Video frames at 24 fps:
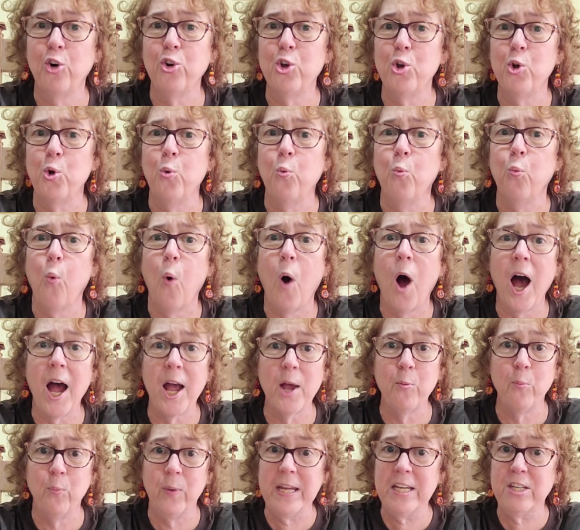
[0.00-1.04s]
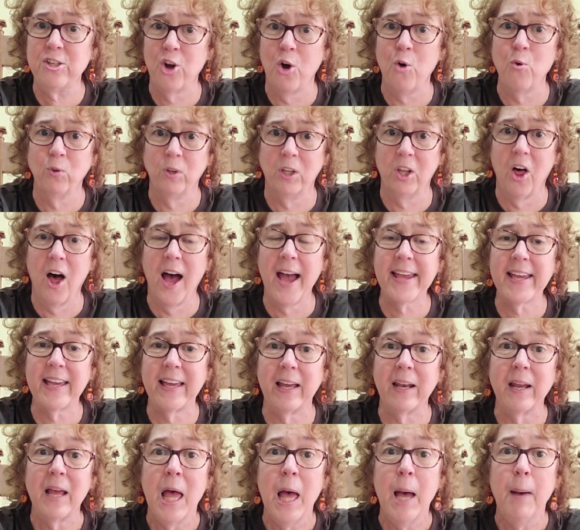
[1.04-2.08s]
you why we don't like
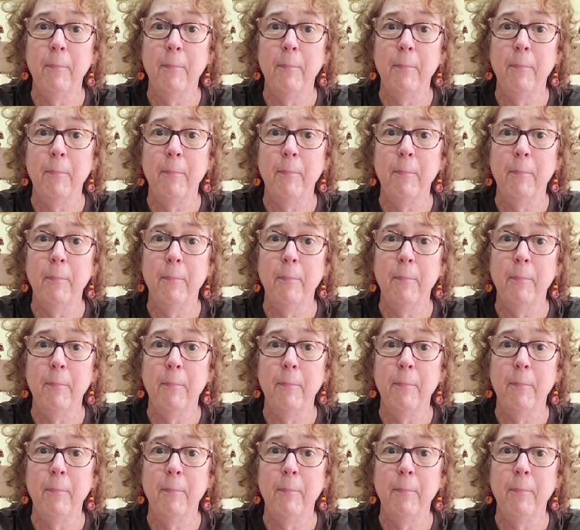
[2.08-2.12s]
it,